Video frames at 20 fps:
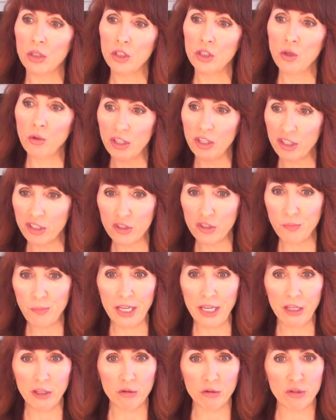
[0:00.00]
You can
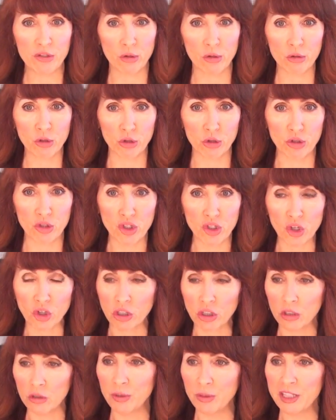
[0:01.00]
expand your social
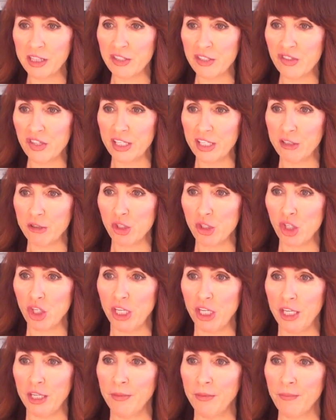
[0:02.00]
circle with this
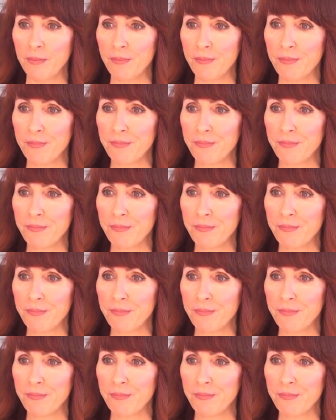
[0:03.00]
energy.